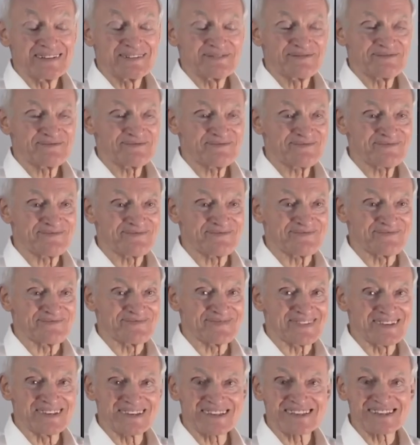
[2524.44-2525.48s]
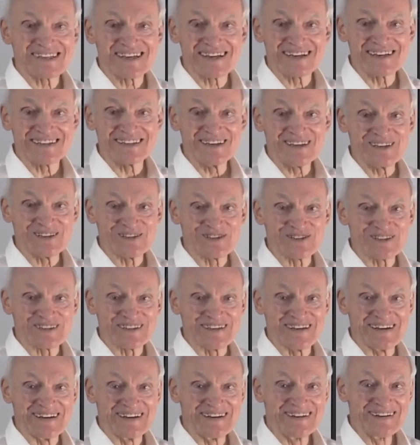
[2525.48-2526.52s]
Hmm, looks like lunch, you
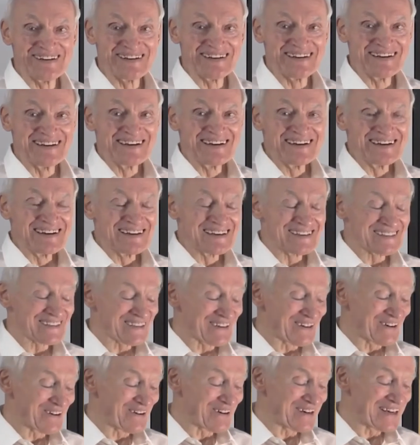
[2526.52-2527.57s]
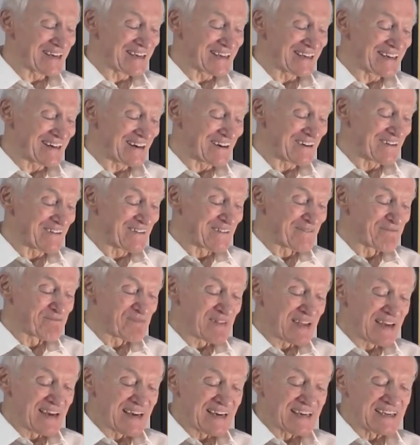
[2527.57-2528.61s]
know? So he, uh,
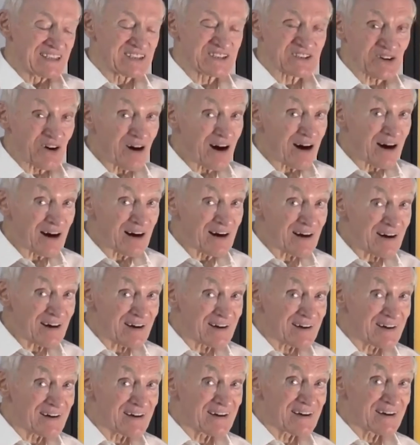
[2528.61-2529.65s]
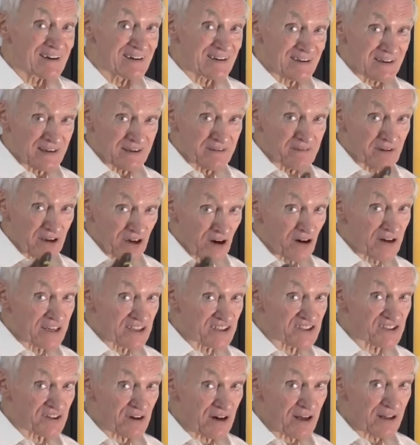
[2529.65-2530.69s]
he saw he, he already
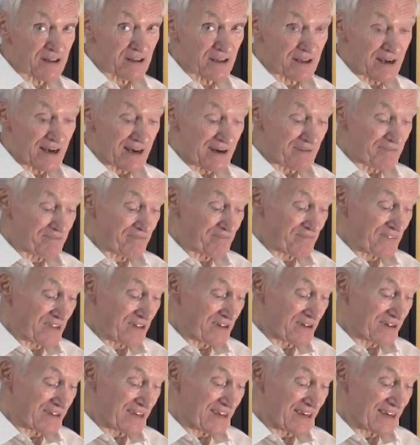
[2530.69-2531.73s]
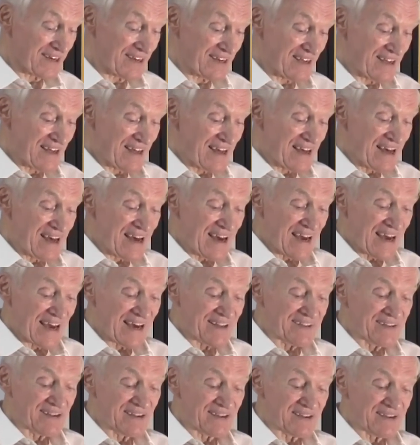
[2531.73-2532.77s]
saw the lamb, okay?
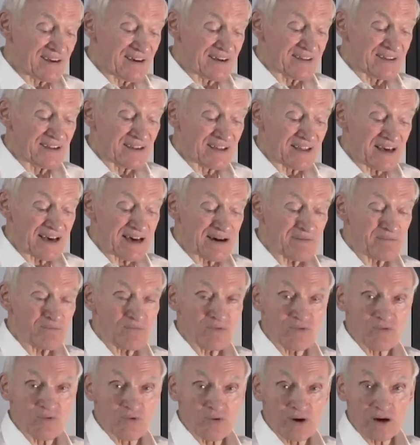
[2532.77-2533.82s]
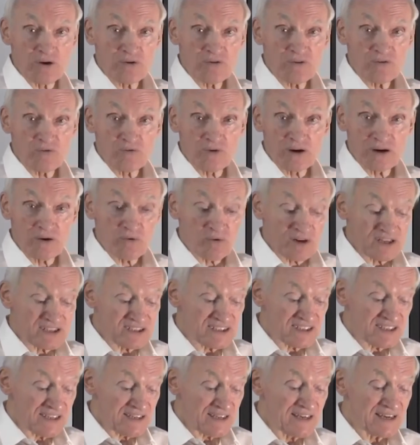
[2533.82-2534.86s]
And the, and the lamb, where, where was
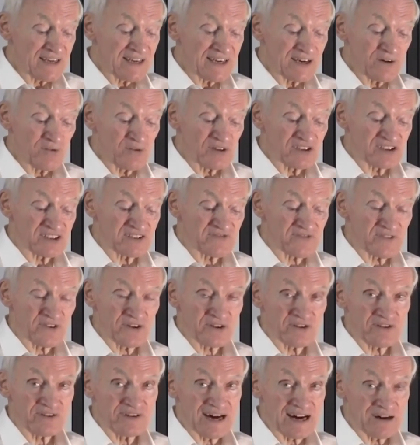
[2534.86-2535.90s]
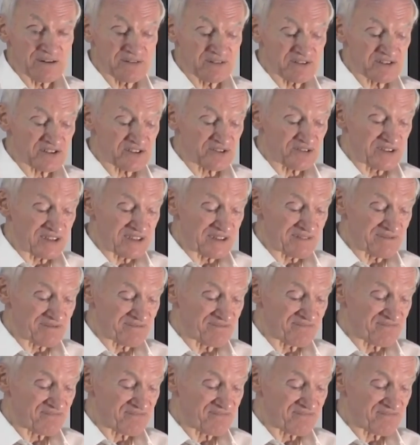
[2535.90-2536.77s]
he? He was further down the stream.